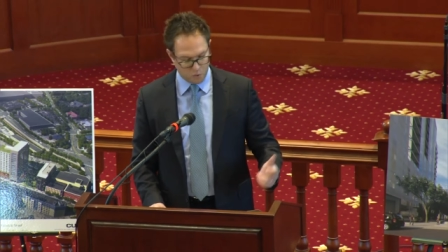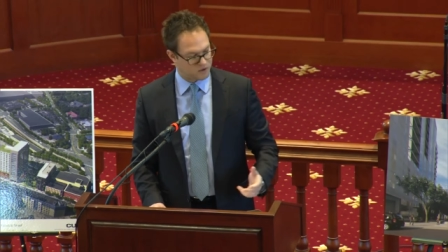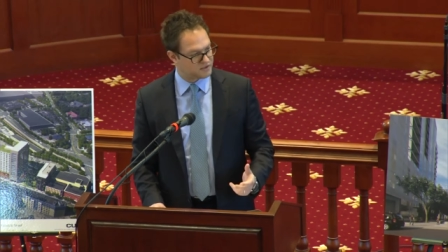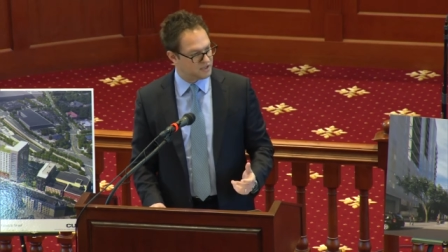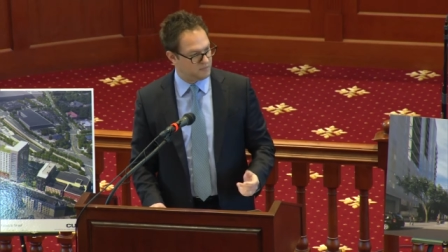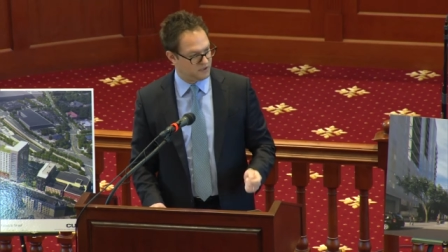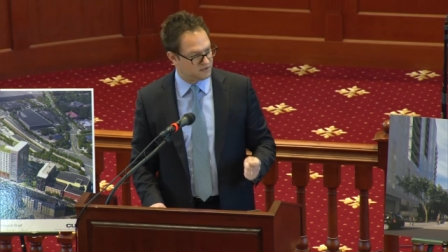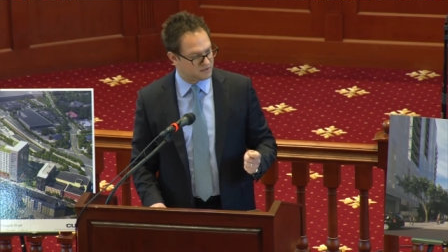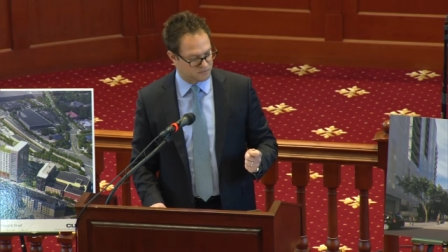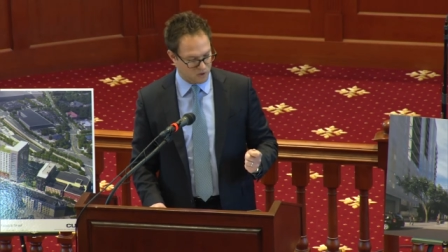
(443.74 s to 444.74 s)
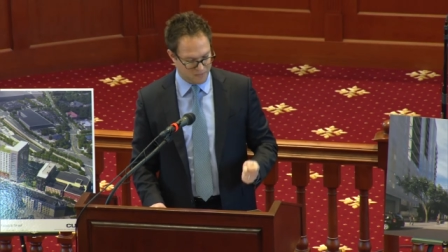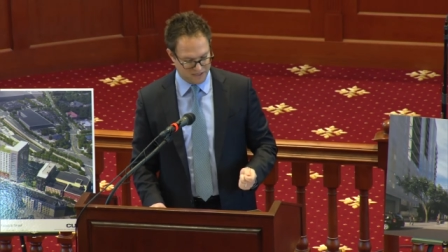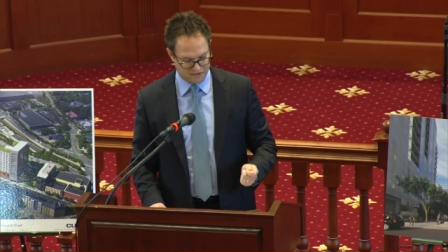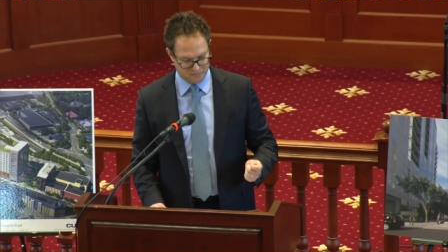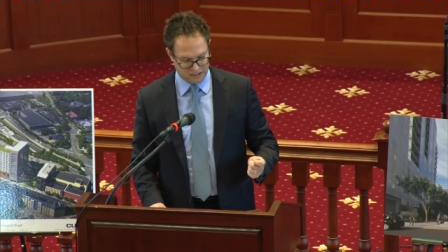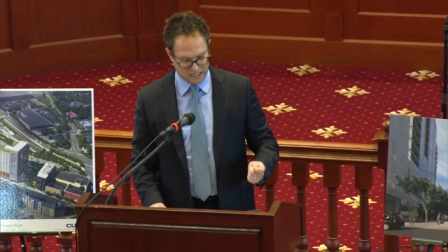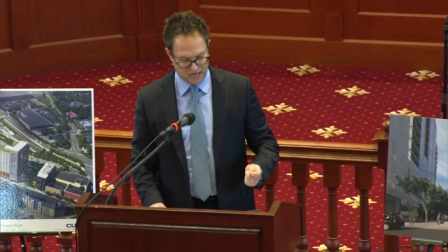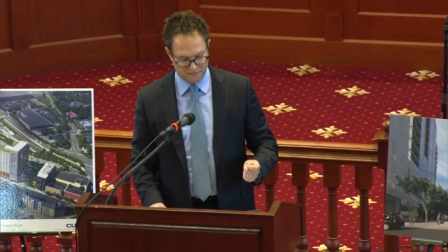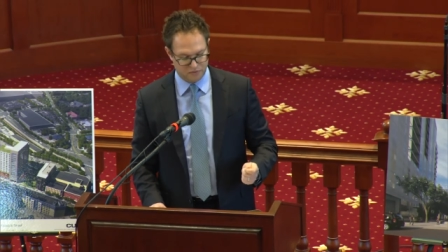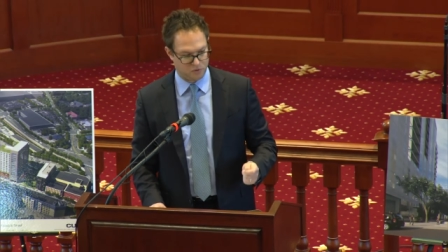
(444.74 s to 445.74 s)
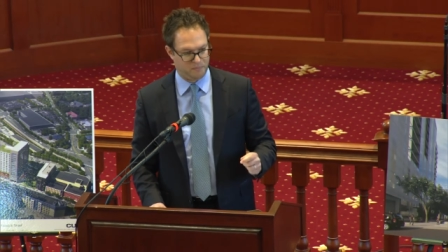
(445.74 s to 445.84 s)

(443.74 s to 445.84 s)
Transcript: course, keeping this momentum alive through